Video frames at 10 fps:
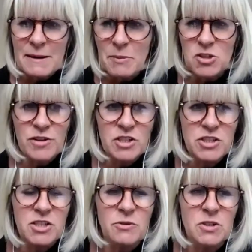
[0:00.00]

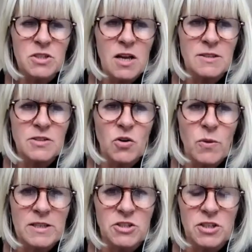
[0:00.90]
Patricia, do you want to ask your
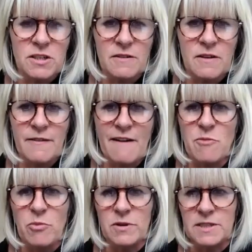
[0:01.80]
question of
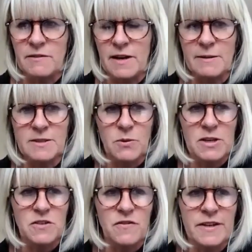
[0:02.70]
everybody, really? It's a
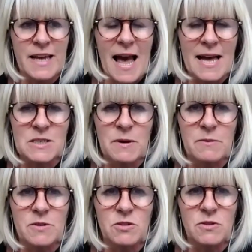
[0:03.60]
question for Kat, but
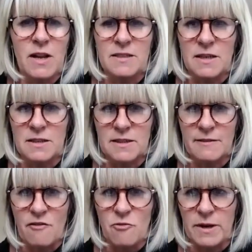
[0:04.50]
would you like to ask it
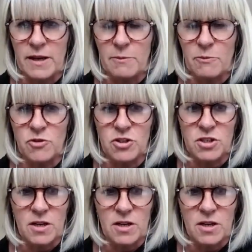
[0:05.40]
of everybody, Patricia?